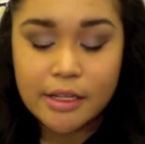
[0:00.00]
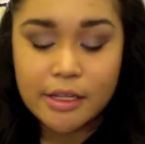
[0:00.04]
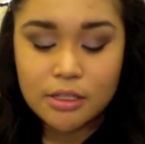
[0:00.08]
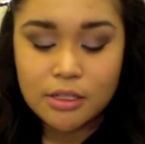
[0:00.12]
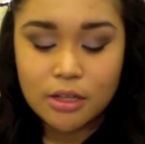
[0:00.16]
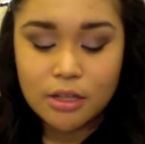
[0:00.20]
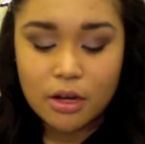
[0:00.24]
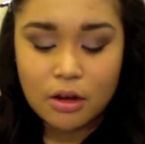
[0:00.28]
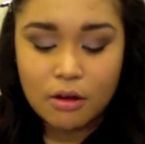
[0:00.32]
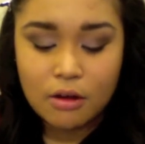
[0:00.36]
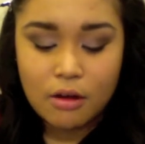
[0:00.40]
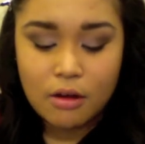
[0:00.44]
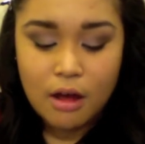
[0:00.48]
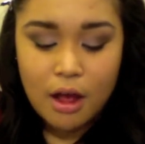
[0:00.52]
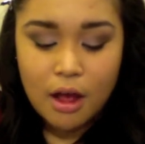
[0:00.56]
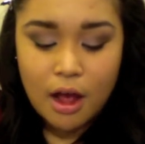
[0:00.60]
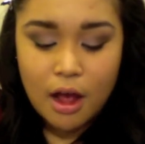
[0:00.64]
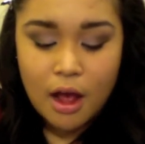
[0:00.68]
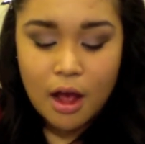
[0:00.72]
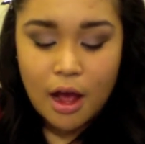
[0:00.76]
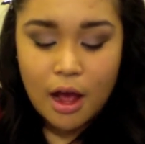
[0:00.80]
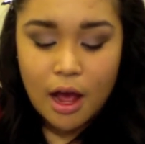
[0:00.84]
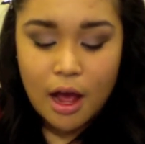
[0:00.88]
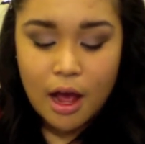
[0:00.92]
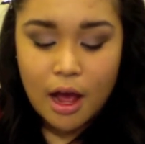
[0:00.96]
So
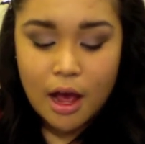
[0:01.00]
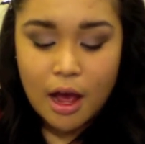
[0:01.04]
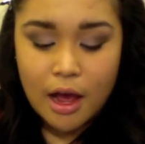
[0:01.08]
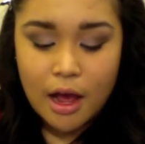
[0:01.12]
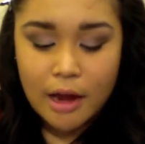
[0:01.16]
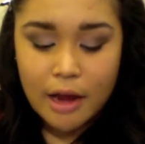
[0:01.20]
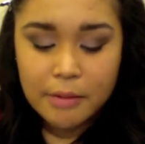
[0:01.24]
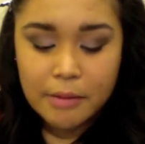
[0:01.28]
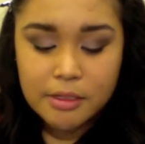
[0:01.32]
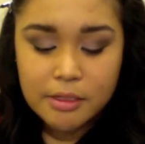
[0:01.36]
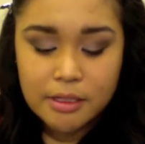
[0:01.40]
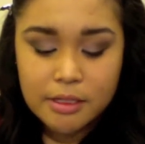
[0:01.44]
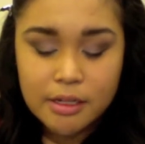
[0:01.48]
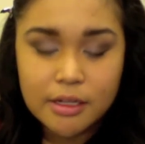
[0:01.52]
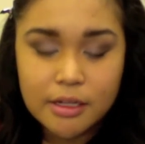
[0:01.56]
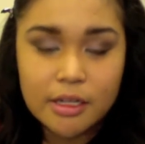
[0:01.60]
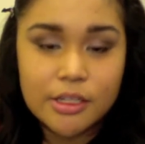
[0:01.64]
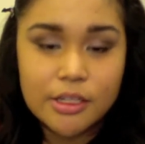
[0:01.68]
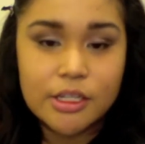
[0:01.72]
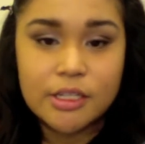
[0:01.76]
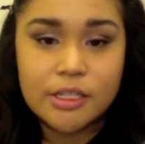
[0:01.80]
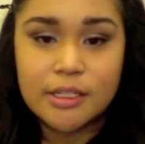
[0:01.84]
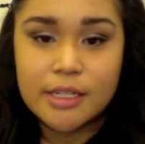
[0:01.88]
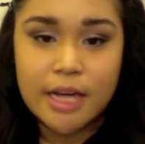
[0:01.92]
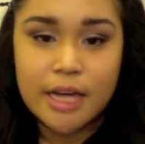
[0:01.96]
I'm just gonna
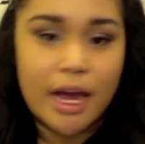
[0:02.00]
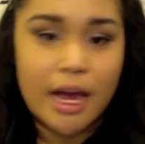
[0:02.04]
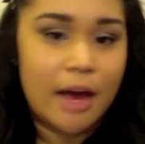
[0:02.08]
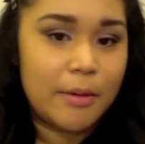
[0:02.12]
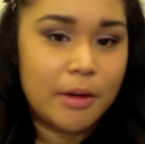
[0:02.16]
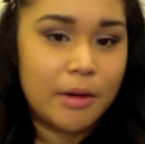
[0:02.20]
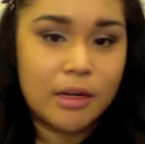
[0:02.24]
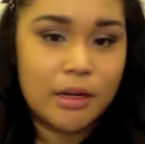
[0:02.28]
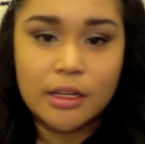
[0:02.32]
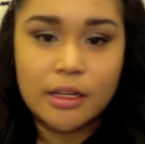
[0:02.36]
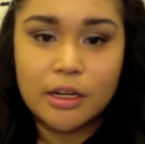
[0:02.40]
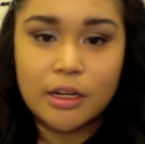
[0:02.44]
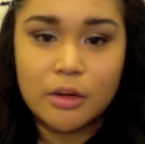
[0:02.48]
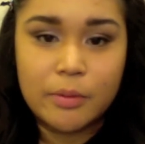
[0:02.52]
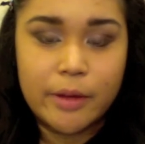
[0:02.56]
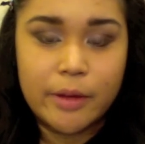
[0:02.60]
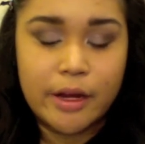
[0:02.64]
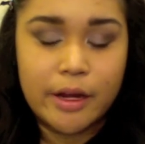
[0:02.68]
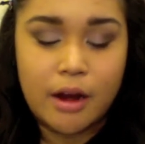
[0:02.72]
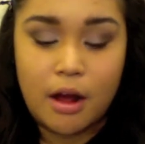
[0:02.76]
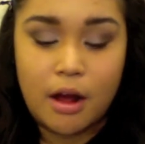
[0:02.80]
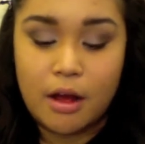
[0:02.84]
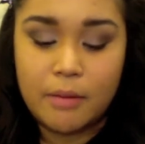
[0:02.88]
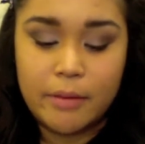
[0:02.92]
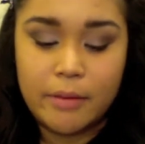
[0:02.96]
dab it a little
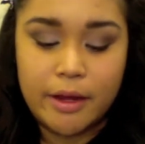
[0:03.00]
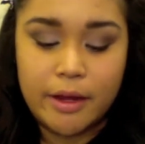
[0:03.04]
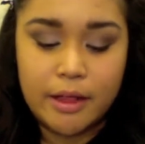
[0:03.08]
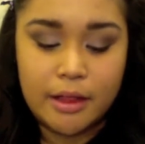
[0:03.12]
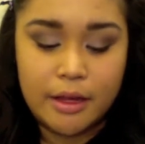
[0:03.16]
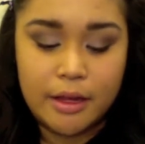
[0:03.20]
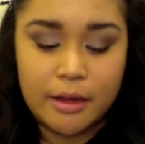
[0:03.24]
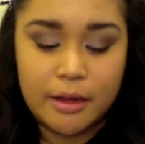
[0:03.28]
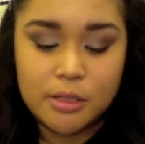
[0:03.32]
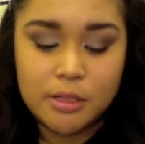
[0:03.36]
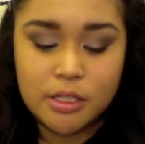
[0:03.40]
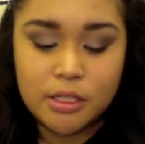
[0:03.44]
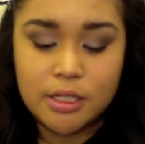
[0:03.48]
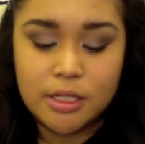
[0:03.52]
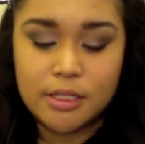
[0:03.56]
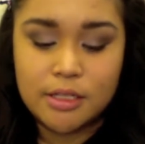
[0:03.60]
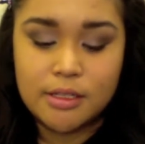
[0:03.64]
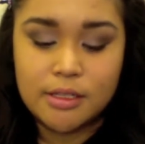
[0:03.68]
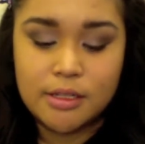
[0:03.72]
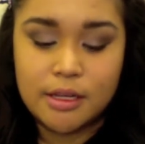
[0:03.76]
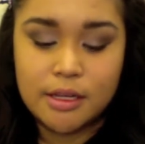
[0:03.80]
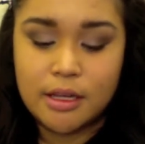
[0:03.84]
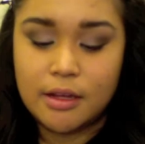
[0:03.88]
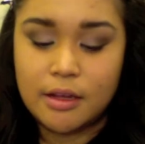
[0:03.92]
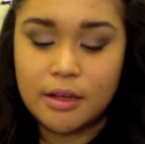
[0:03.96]
bit on my lips just
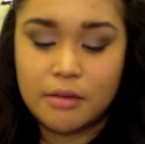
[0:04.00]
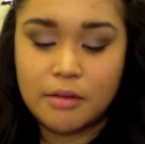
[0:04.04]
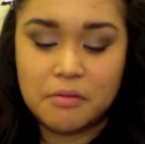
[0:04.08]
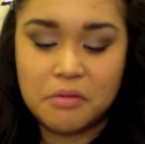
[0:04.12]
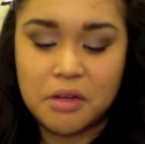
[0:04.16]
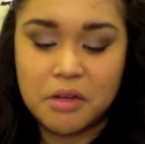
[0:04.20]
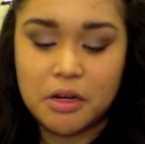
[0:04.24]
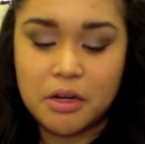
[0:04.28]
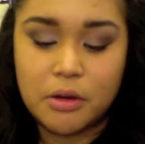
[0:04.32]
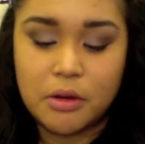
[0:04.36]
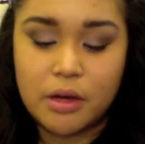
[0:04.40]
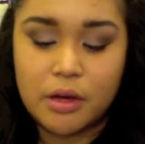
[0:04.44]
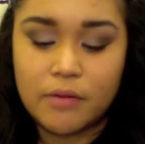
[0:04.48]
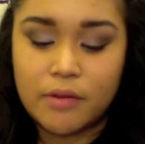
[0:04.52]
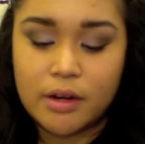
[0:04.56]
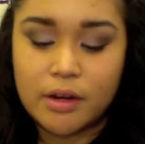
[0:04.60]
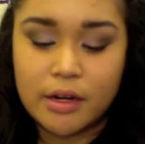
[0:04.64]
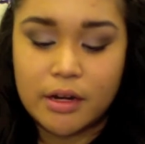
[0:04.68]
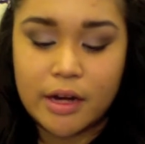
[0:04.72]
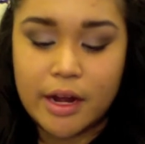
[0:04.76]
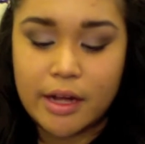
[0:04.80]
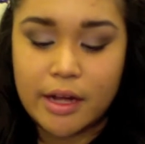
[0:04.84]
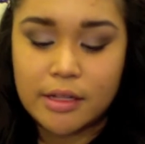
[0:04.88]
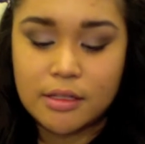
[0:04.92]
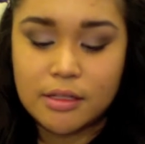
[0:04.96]
to, give it a
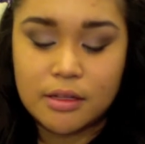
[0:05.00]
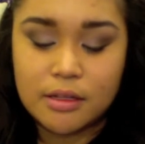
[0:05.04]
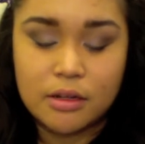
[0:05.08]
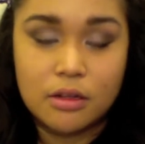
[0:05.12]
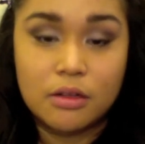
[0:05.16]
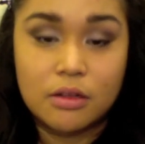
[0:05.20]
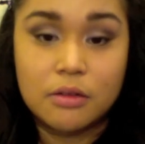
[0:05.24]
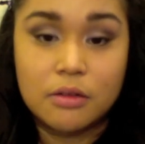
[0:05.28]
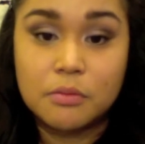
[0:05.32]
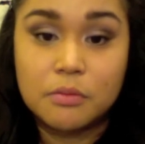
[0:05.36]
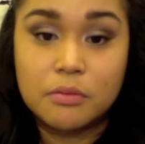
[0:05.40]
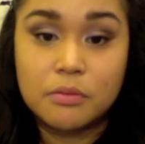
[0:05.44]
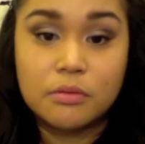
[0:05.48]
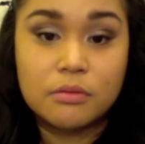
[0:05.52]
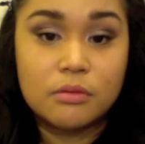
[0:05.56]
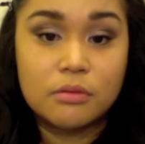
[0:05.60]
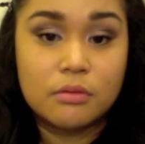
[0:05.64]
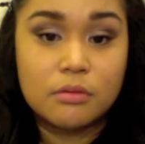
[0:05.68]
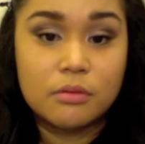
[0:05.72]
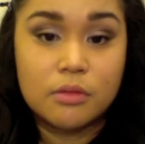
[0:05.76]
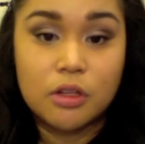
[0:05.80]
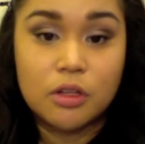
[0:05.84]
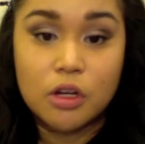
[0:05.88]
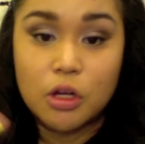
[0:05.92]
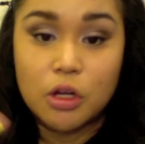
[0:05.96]
nice little
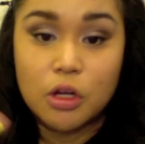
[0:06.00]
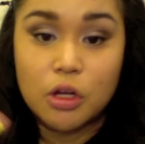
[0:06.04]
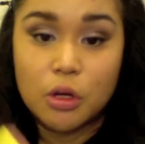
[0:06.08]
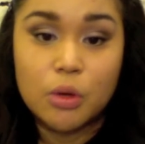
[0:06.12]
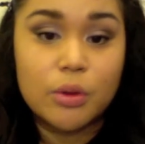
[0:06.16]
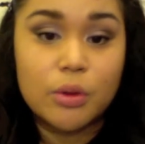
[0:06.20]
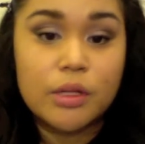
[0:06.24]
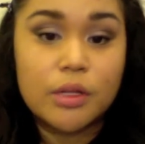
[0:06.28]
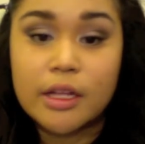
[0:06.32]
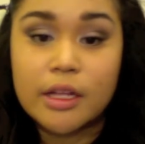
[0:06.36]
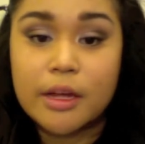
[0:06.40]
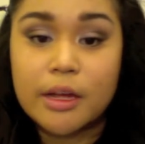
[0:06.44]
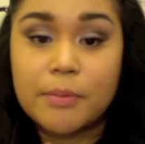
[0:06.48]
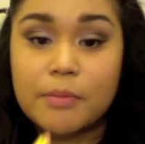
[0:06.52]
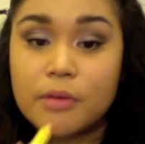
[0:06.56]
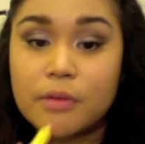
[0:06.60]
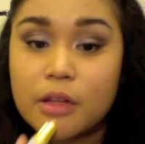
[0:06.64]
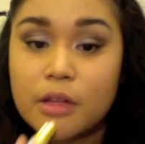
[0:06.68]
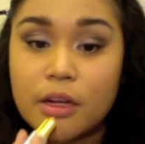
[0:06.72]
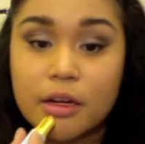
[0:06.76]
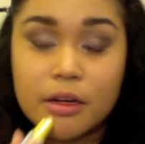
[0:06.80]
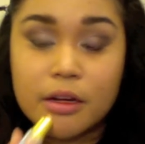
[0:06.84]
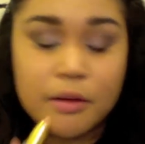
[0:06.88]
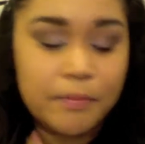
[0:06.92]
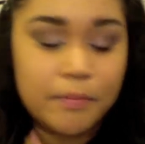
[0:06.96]
nude lip
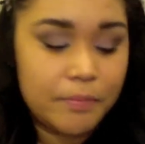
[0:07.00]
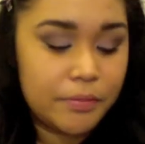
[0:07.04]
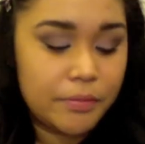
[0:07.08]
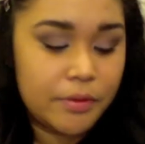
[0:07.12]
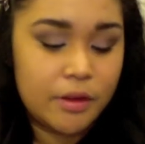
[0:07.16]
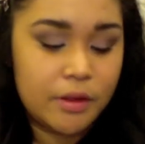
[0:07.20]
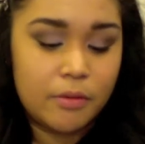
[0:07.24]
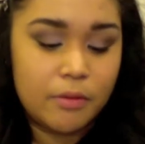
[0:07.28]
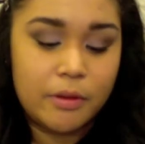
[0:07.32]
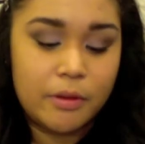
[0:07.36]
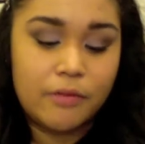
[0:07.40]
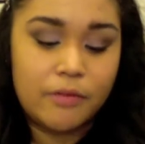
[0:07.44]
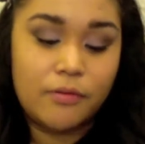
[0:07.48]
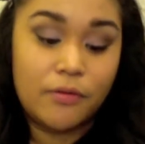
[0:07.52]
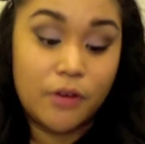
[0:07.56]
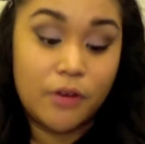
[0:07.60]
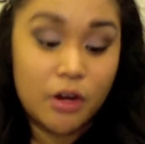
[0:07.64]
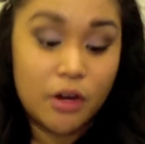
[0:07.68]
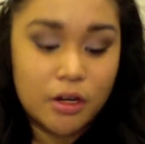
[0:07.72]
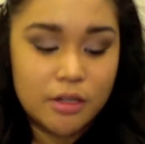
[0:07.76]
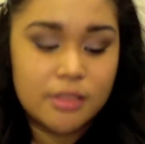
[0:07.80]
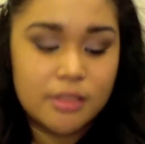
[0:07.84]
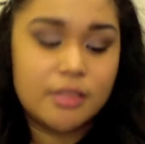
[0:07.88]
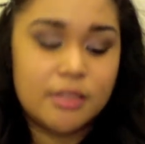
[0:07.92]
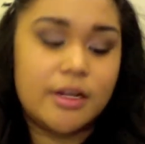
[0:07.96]
look. But
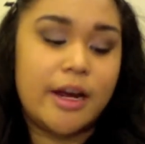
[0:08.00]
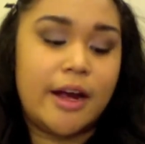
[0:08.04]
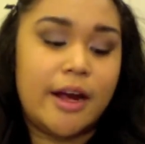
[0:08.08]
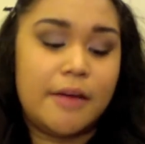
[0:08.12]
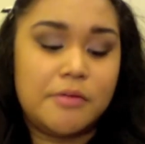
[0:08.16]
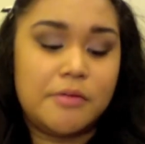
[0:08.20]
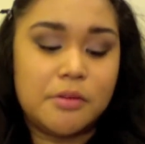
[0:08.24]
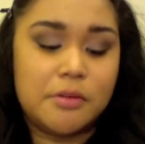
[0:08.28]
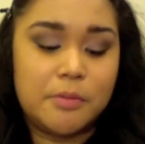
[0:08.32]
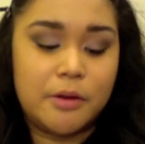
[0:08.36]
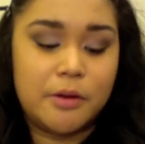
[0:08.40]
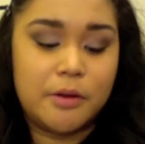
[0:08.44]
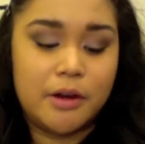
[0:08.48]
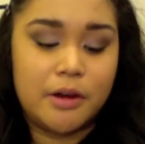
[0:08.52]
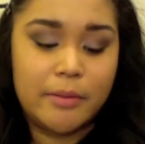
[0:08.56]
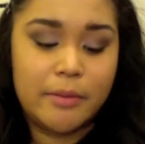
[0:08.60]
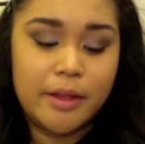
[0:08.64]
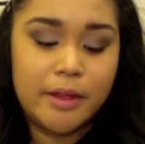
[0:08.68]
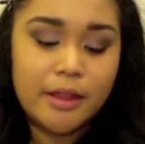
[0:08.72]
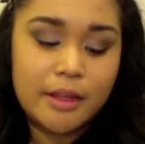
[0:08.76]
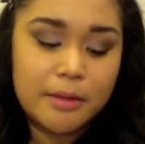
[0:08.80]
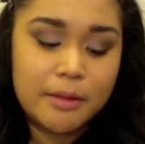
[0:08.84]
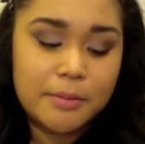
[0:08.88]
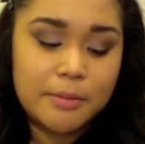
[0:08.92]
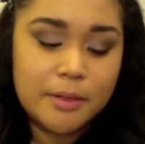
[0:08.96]
first I have to put on my
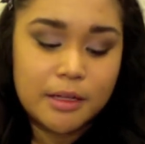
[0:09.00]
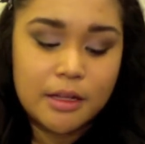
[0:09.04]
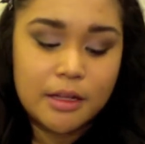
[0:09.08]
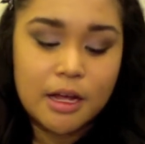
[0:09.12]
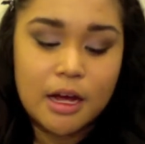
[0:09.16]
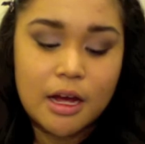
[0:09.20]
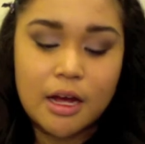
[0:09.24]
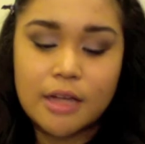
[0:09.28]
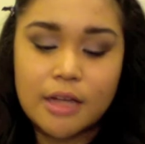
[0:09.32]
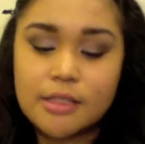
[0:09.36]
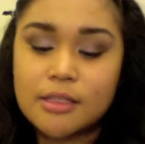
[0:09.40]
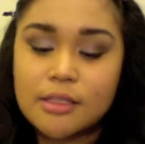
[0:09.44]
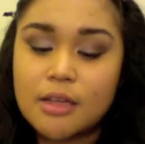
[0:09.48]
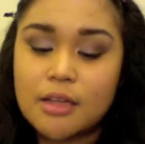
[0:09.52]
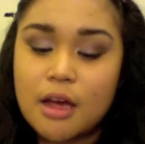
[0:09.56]
lip gloss.